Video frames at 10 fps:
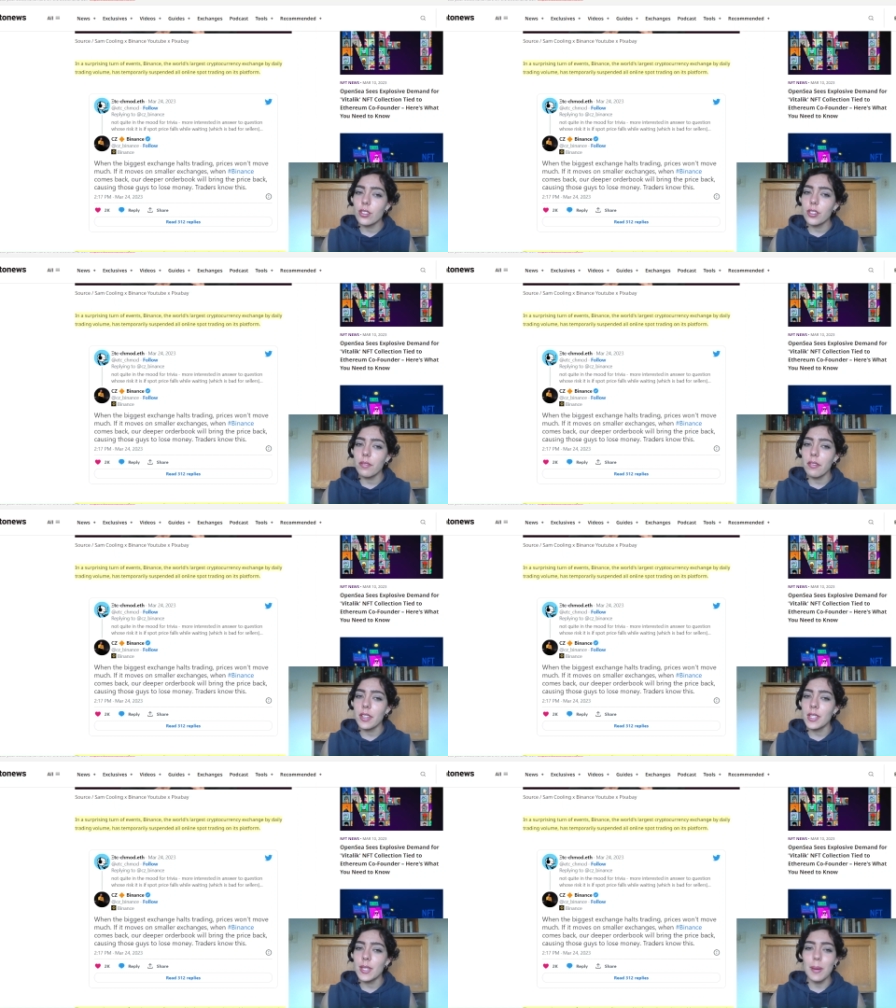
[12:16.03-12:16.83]
turn of
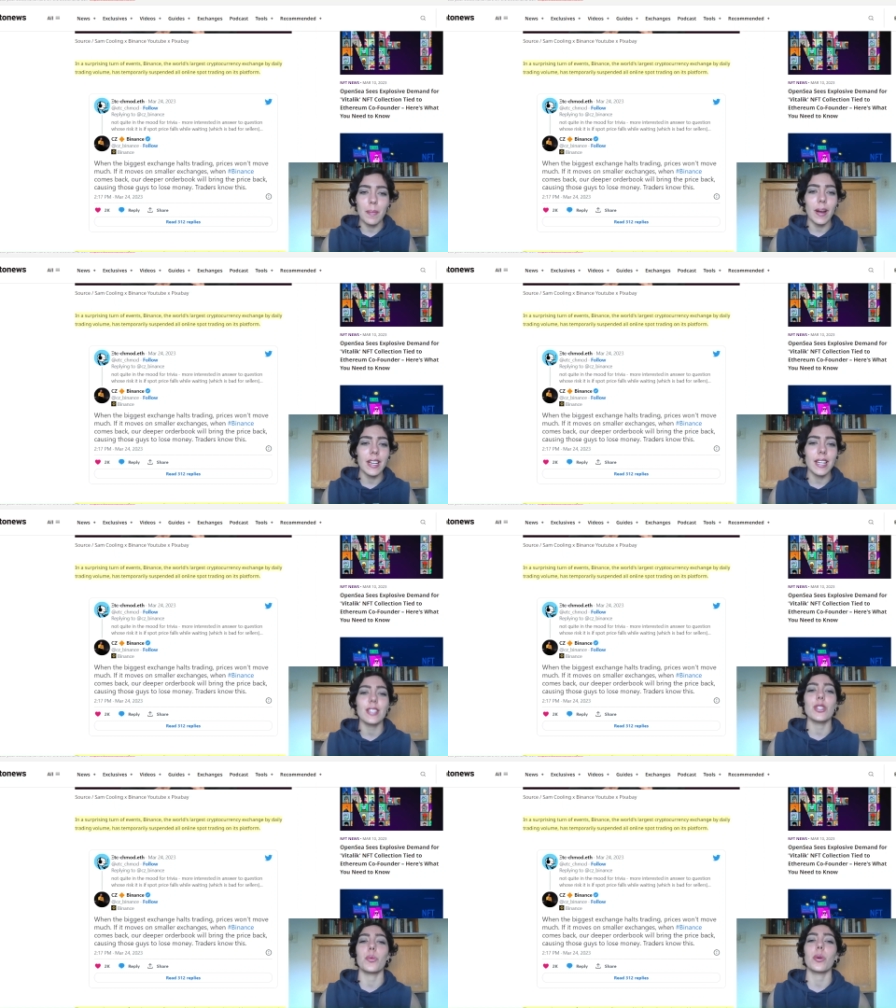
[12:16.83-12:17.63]
events,
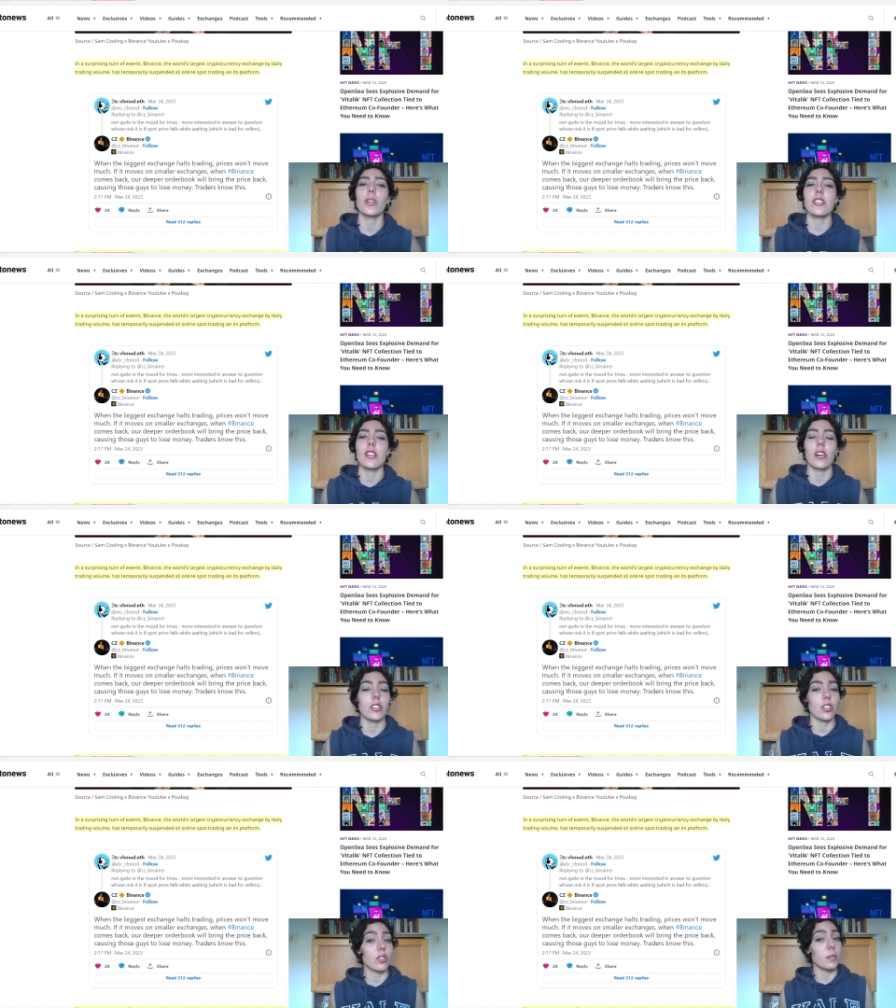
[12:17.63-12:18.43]
Binance, the world's
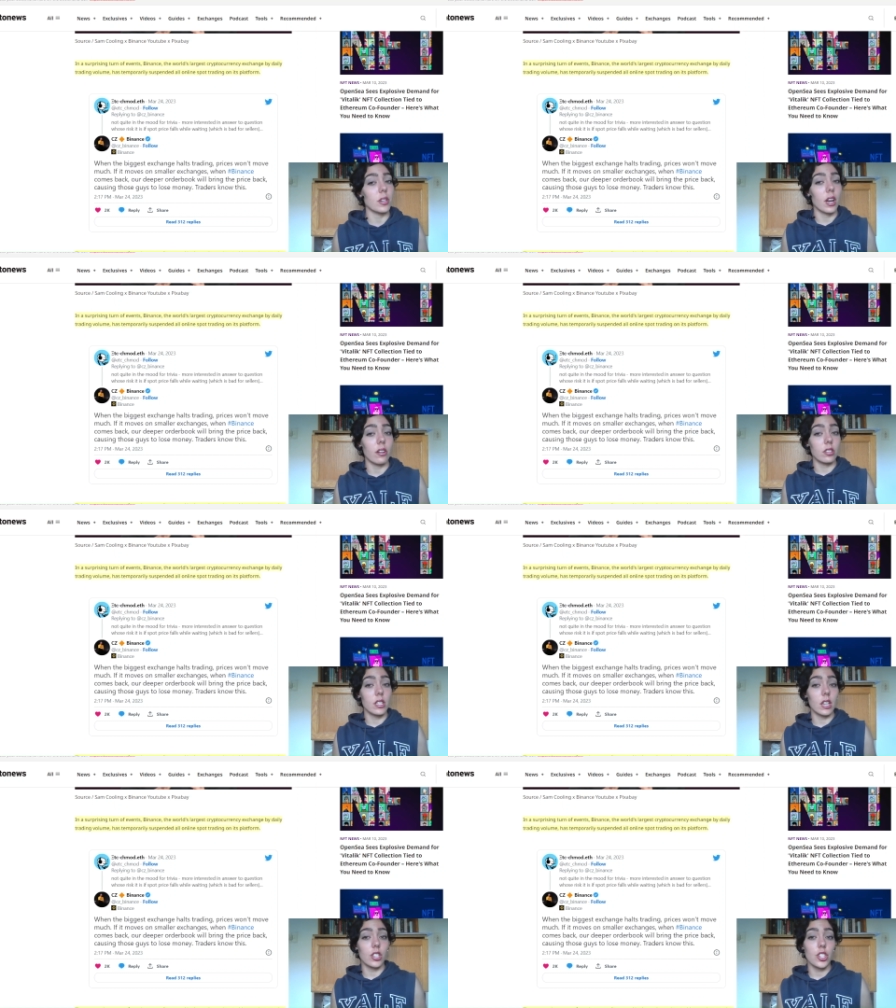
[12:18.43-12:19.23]
largest
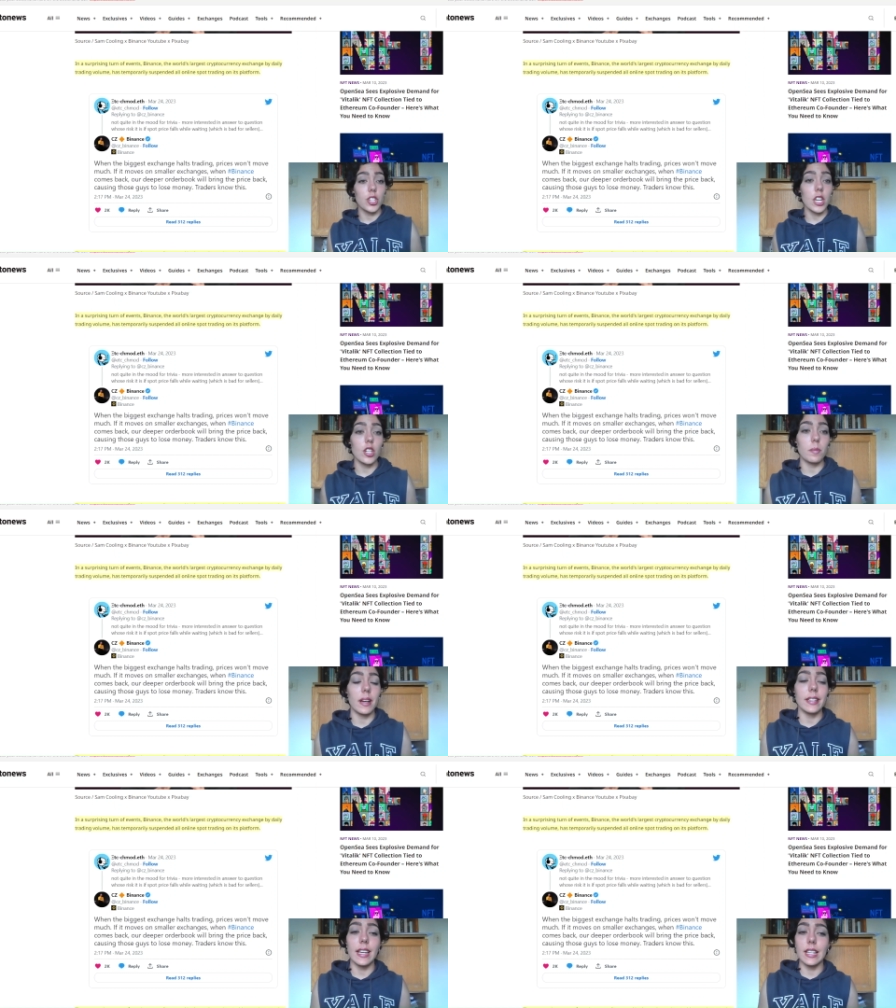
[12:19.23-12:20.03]
cryptocurrency exchange
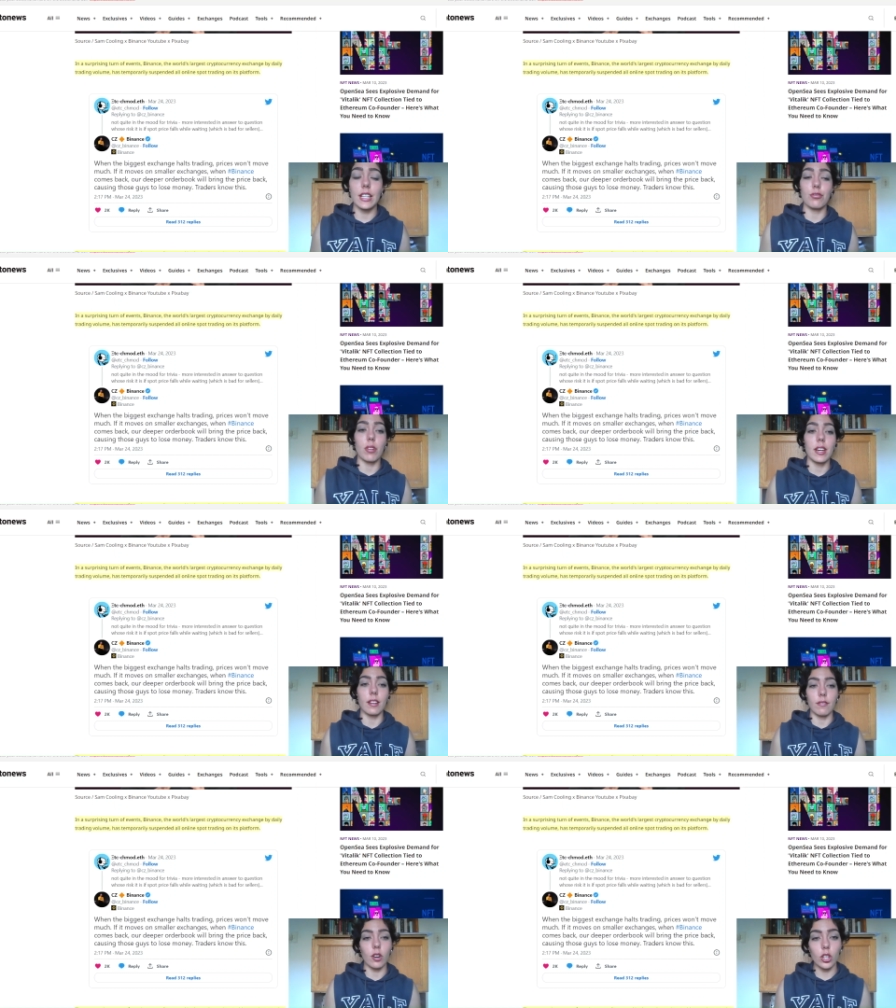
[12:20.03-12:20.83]
by daily
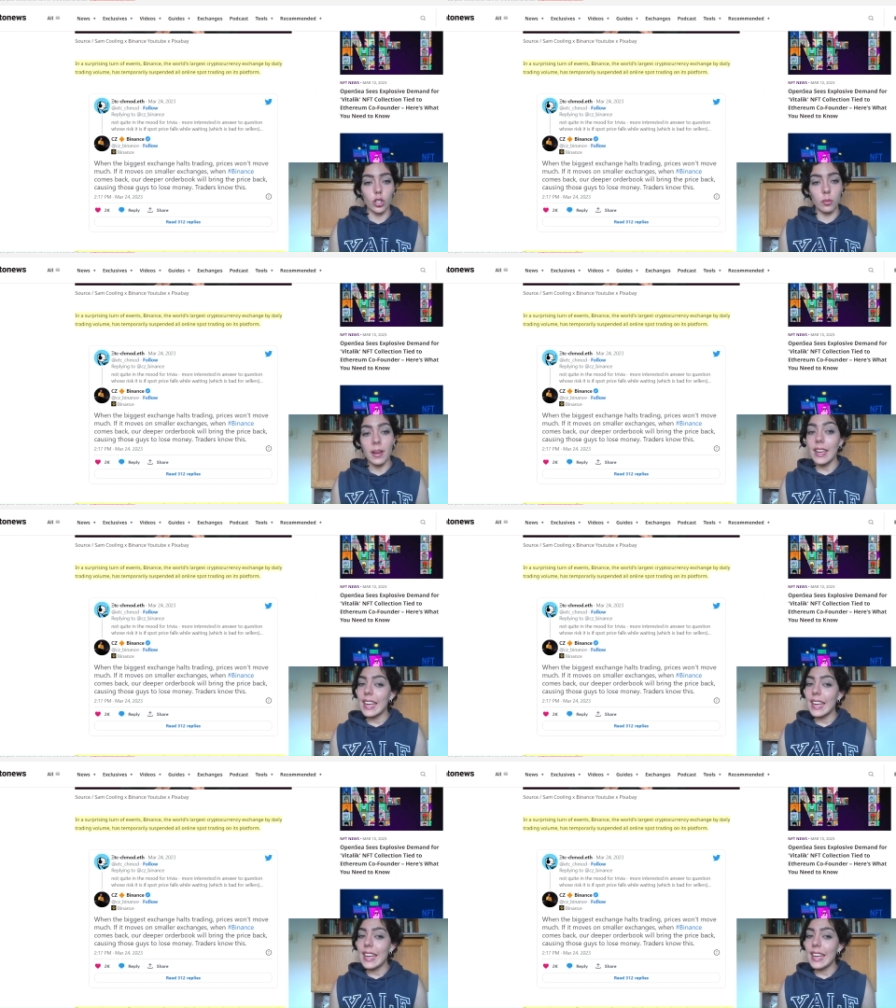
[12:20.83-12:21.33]
trading volume,